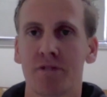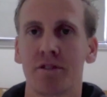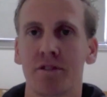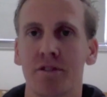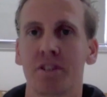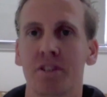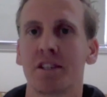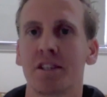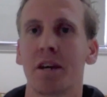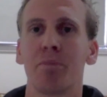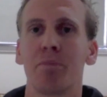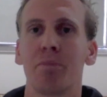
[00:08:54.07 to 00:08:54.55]
For
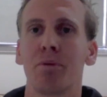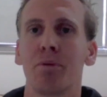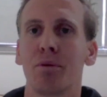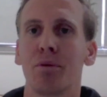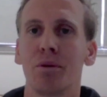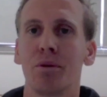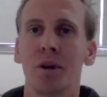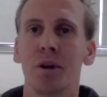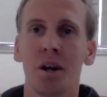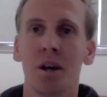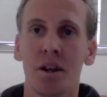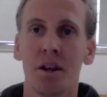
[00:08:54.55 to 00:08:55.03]

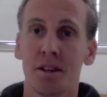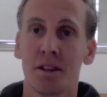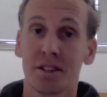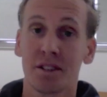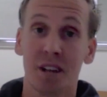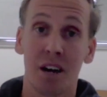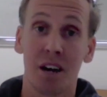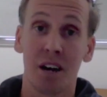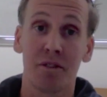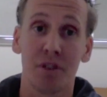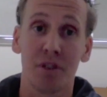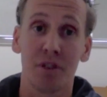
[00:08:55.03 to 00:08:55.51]
example, this
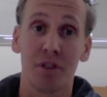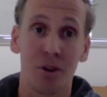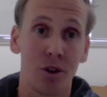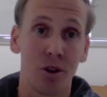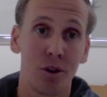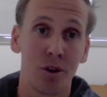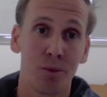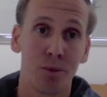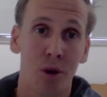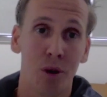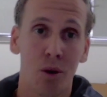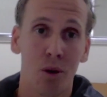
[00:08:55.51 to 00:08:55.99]

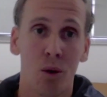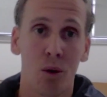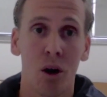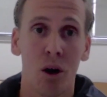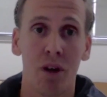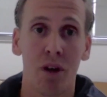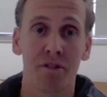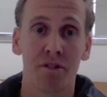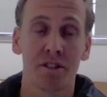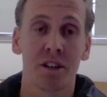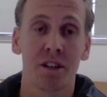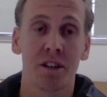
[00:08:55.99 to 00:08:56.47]
afternoon, my
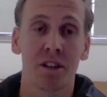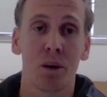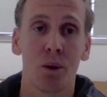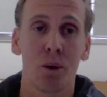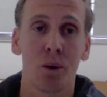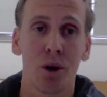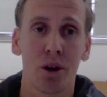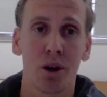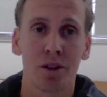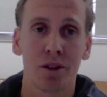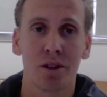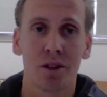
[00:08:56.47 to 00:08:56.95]
wife is at
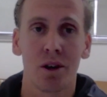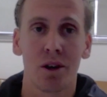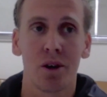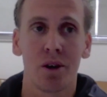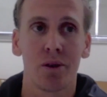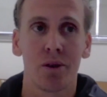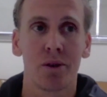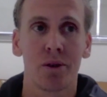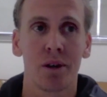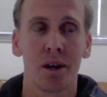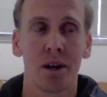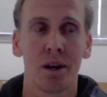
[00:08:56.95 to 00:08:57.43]
work, so
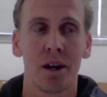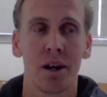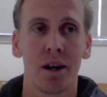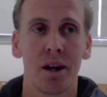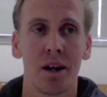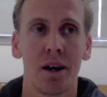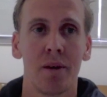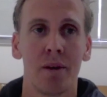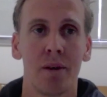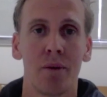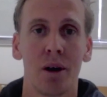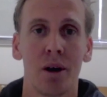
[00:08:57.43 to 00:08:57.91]

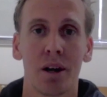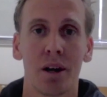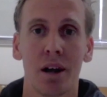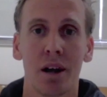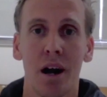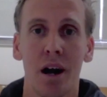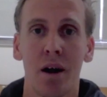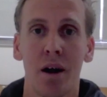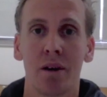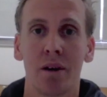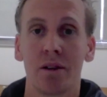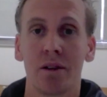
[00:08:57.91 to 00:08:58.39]
I
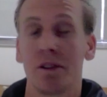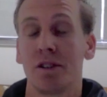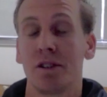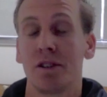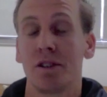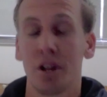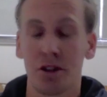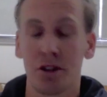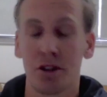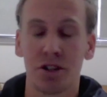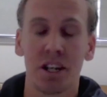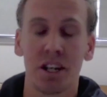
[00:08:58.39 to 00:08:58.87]
can't, you
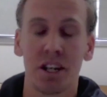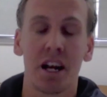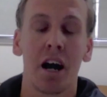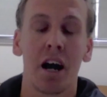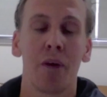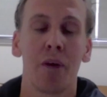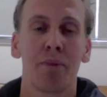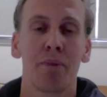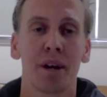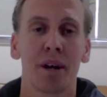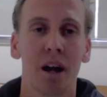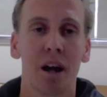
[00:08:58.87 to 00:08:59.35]
know, she
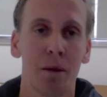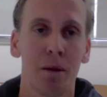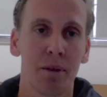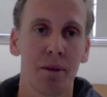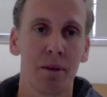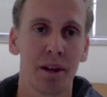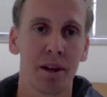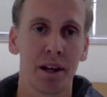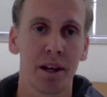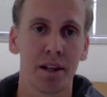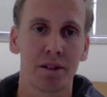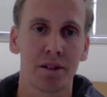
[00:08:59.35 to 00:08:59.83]
can't pick up the
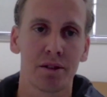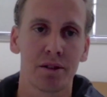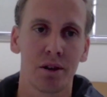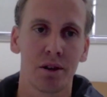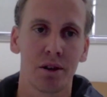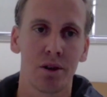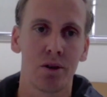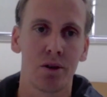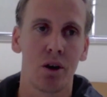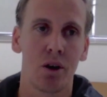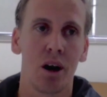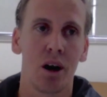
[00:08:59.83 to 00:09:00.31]
kids, so
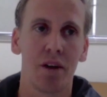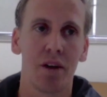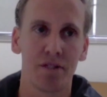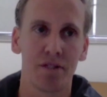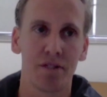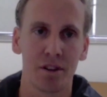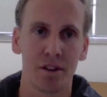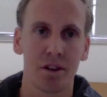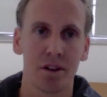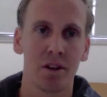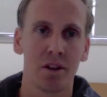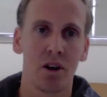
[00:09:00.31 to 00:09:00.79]
I have
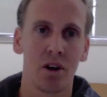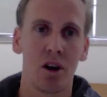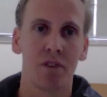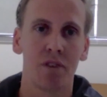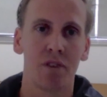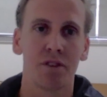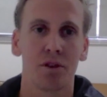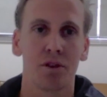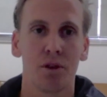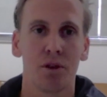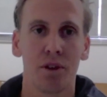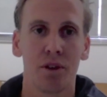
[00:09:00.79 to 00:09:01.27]
to
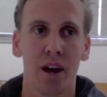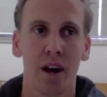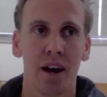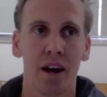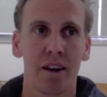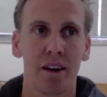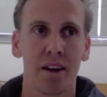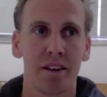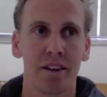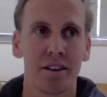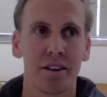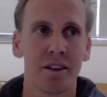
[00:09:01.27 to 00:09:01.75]
do
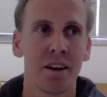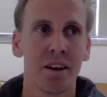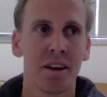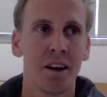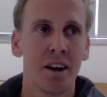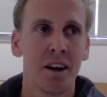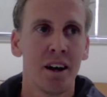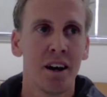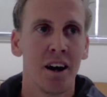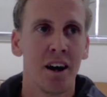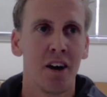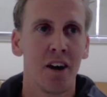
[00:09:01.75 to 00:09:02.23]
that. And
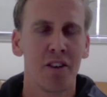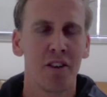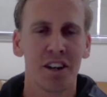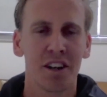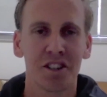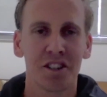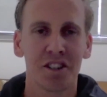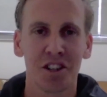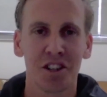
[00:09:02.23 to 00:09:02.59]
I've actually